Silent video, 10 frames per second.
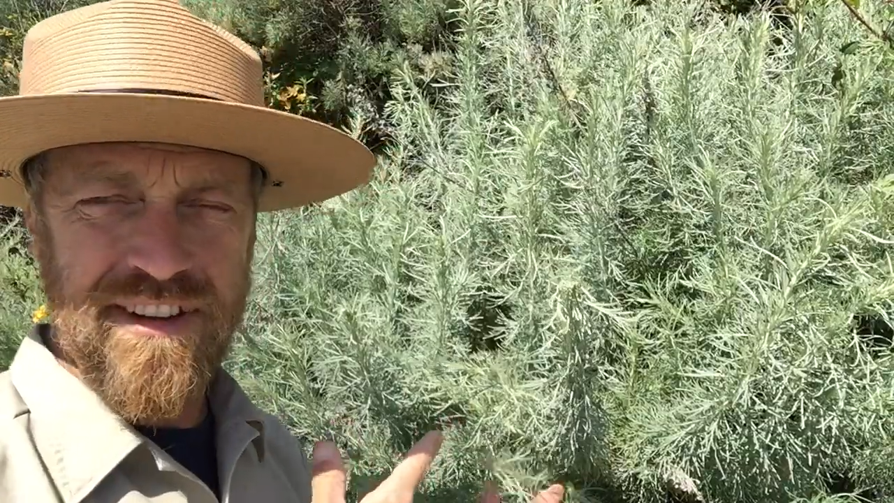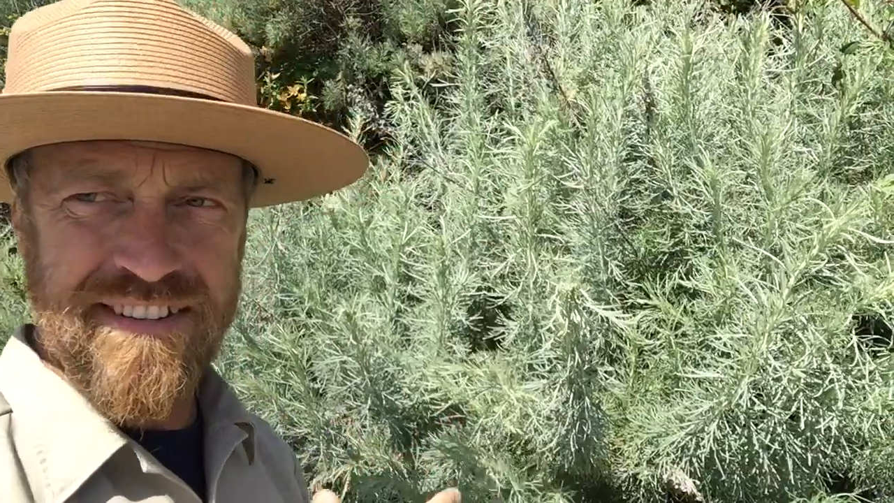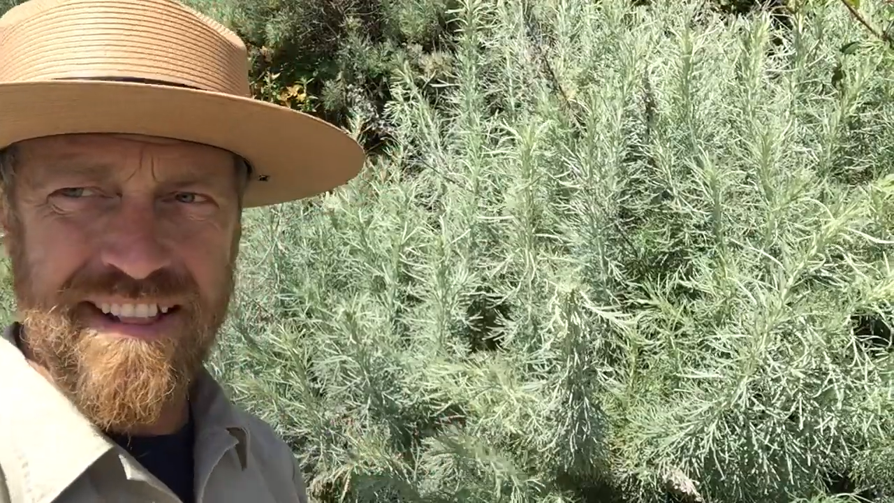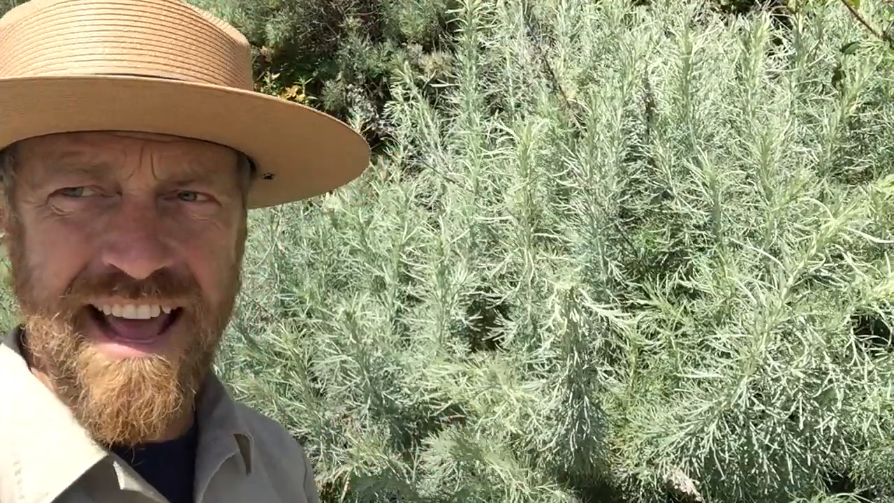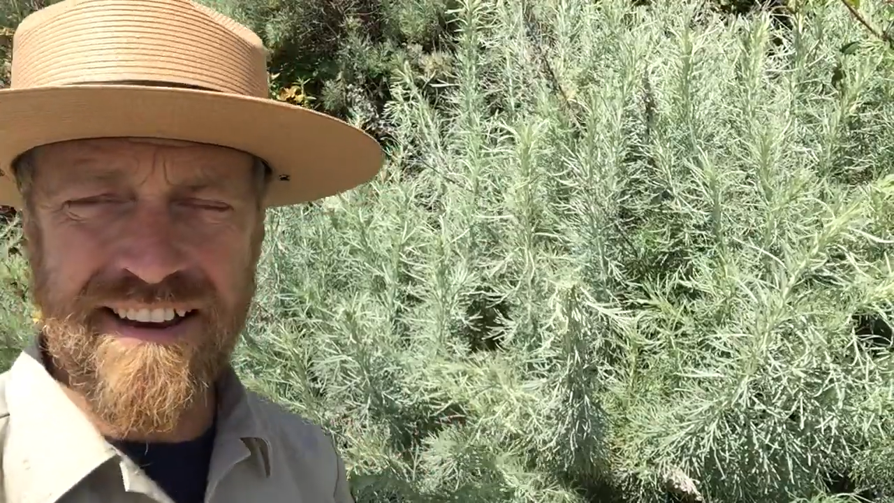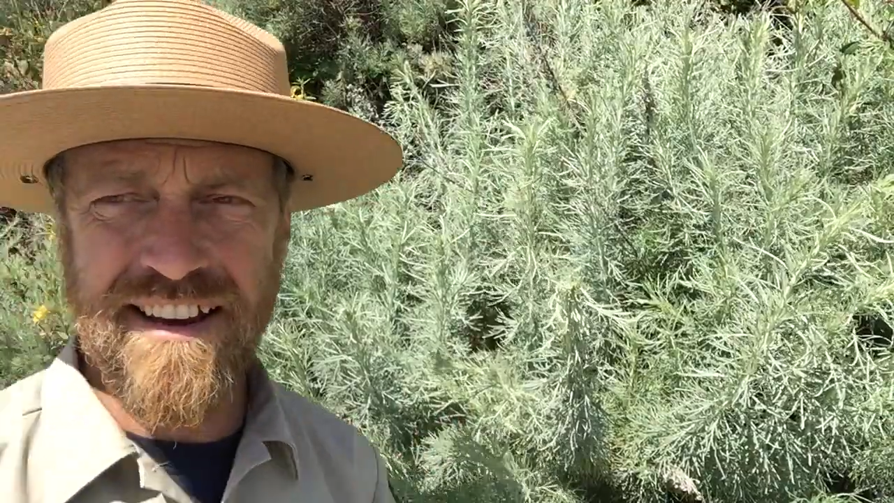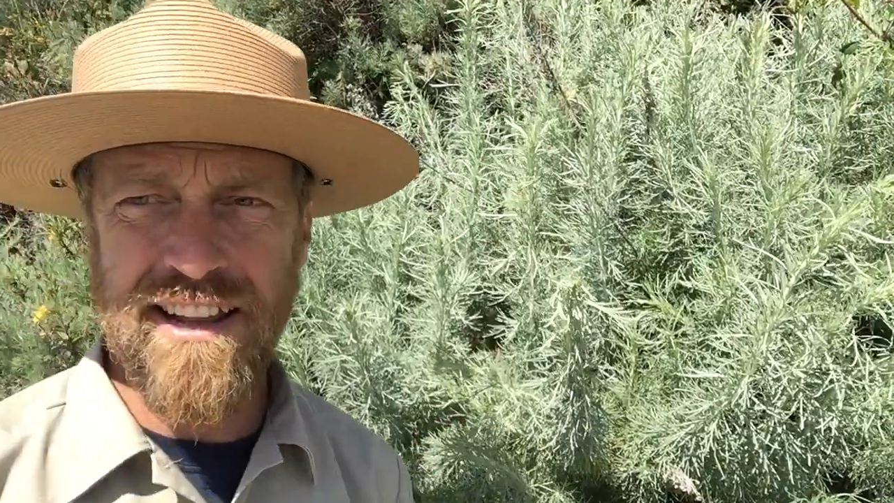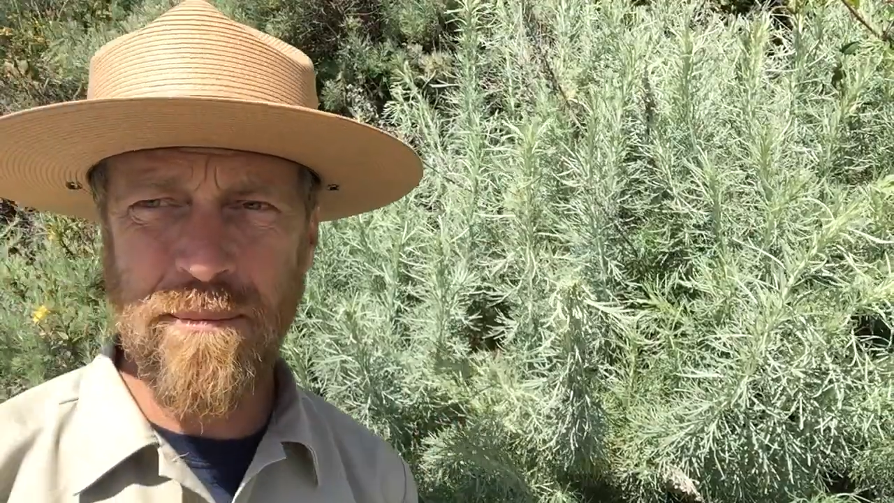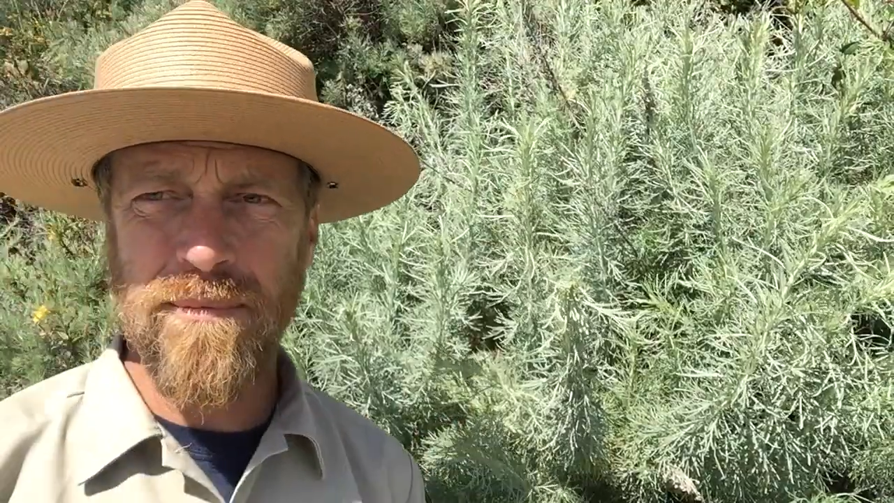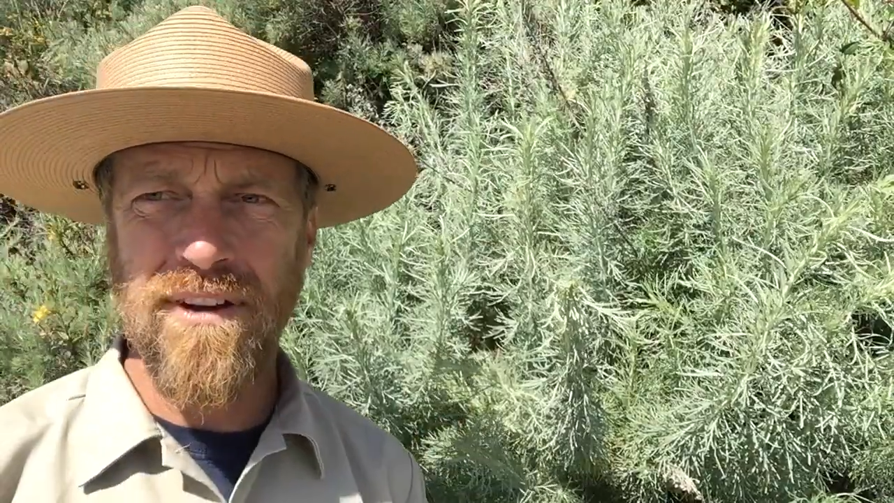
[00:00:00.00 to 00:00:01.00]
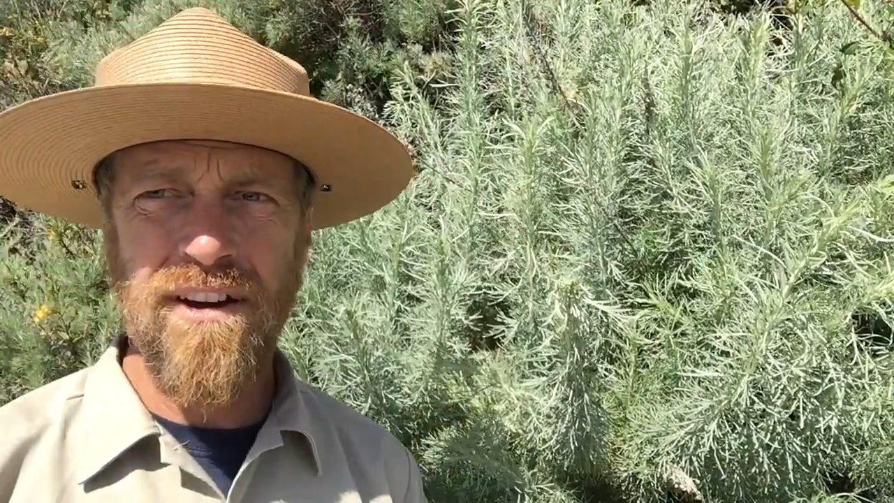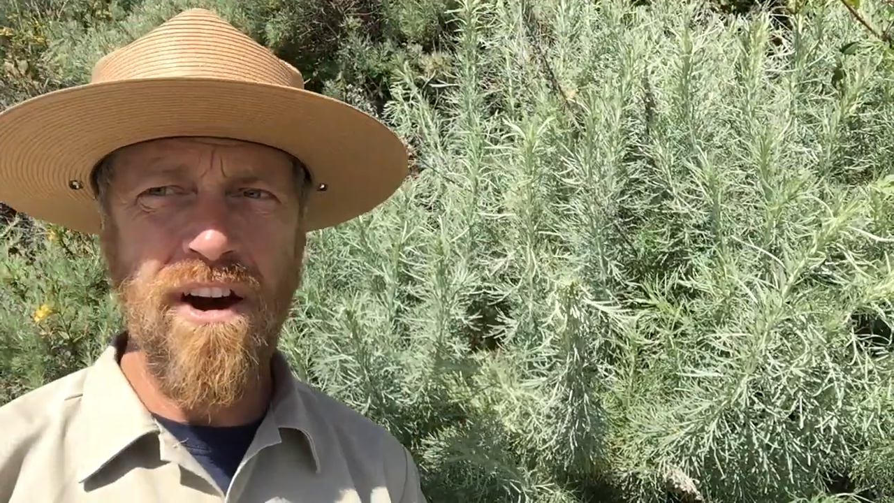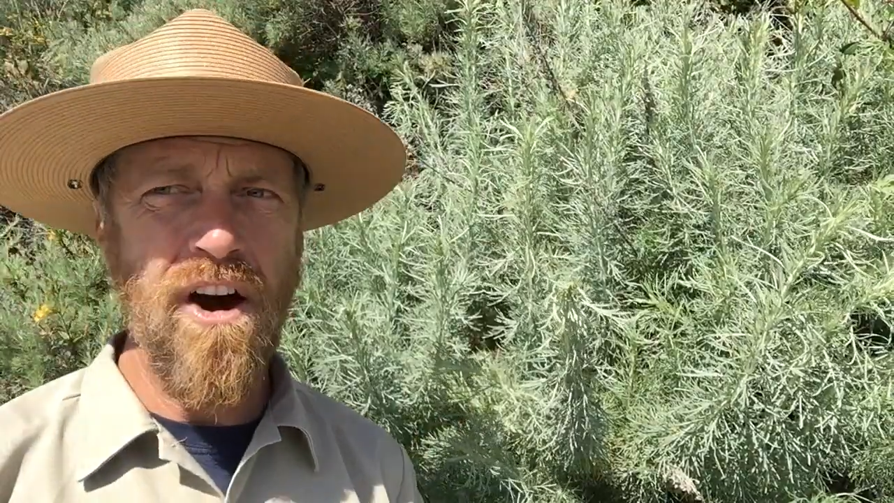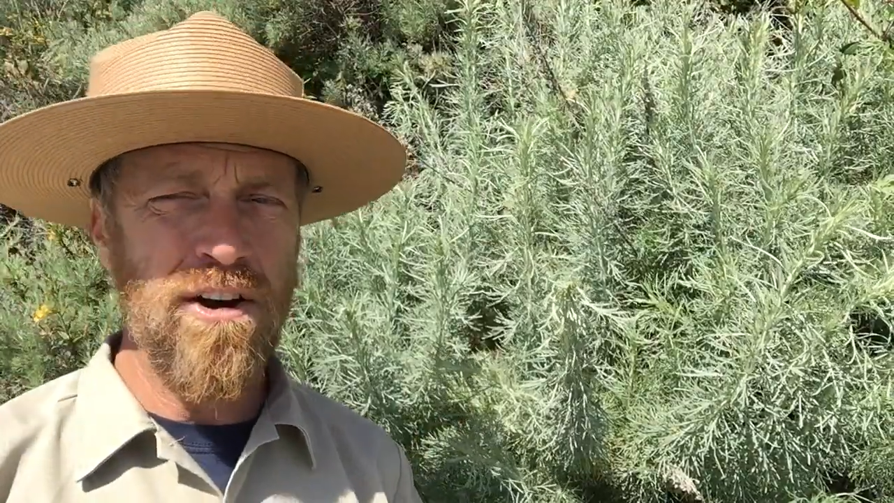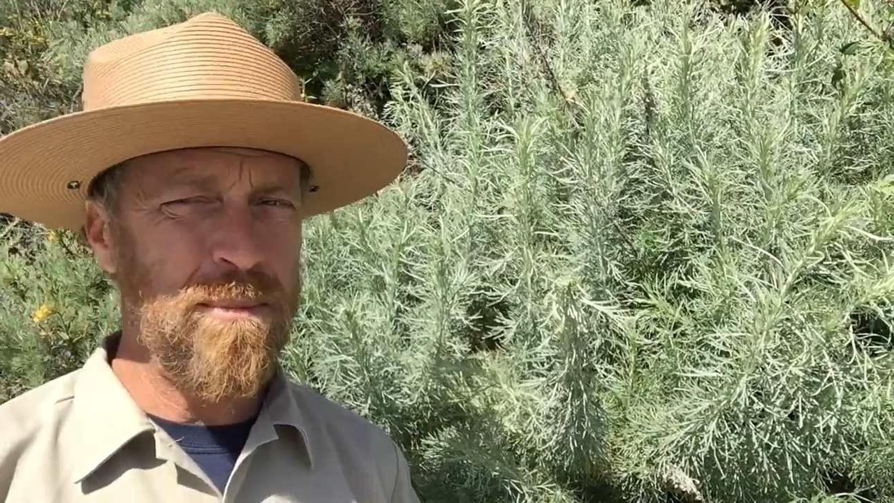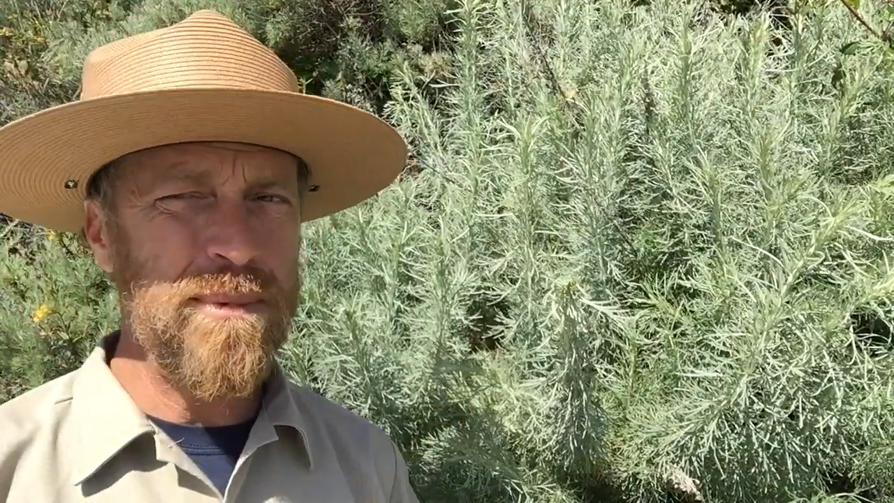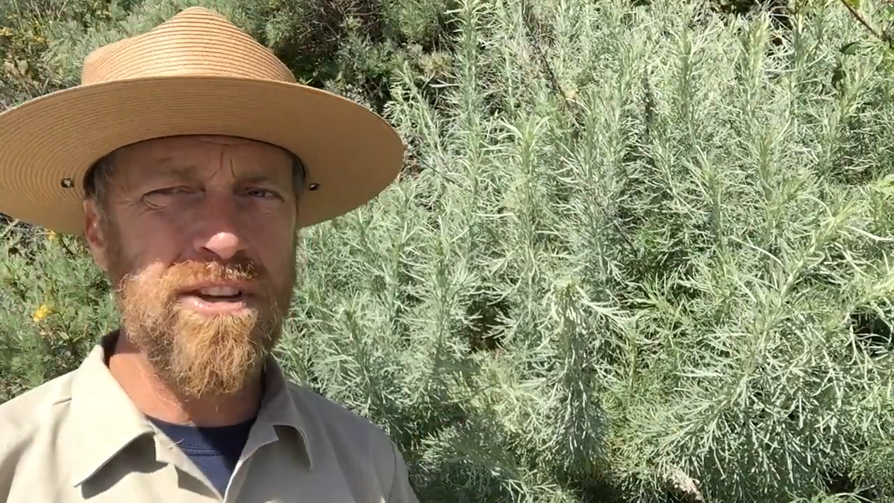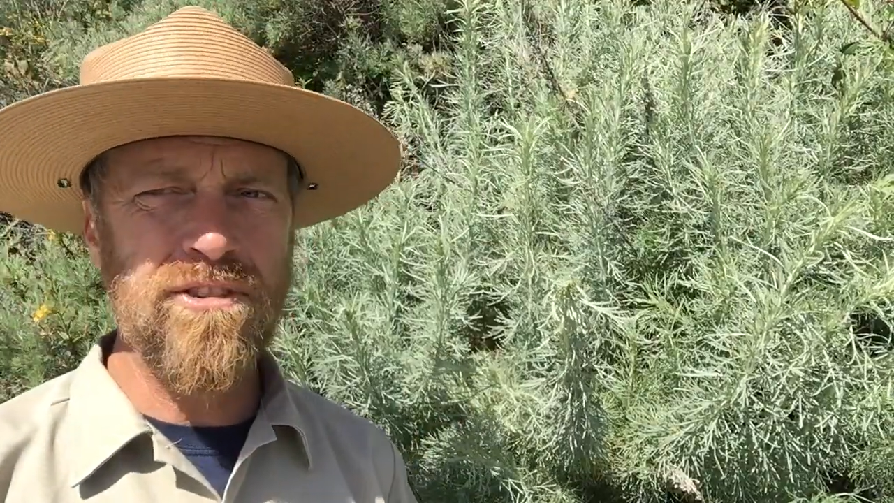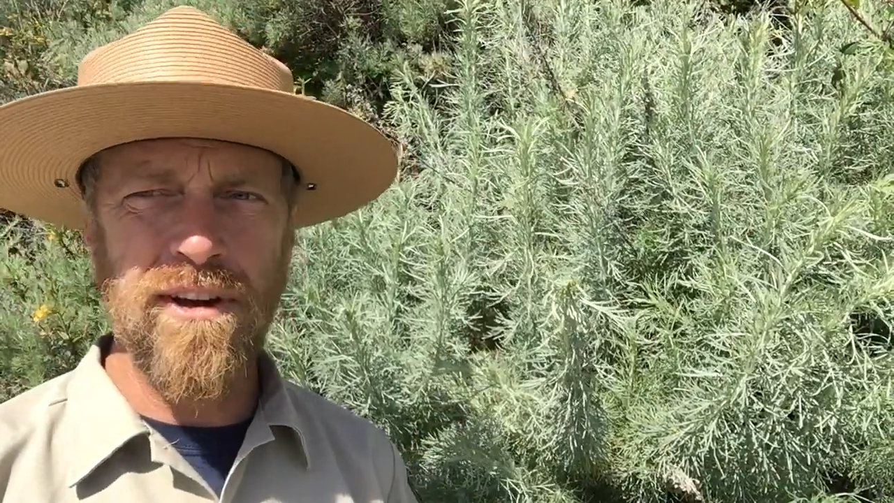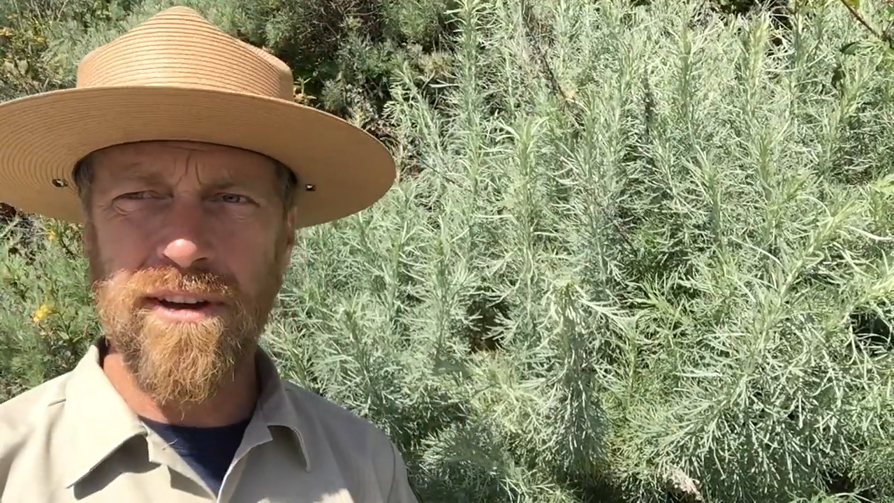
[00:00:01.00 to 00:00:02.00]
Its Latin name,
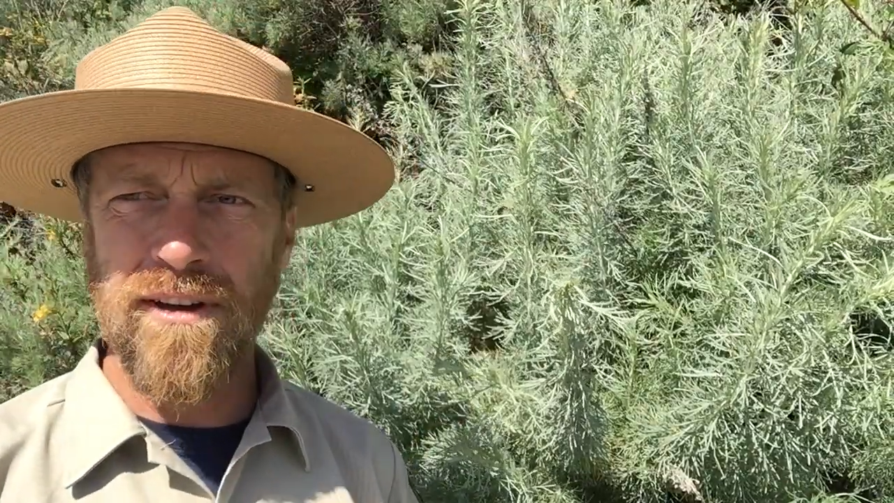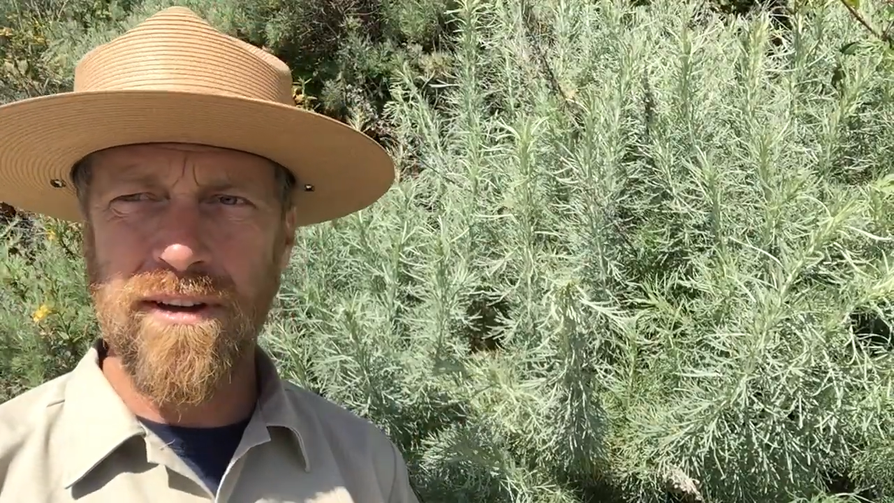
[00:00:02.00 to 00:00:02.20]
Artemisia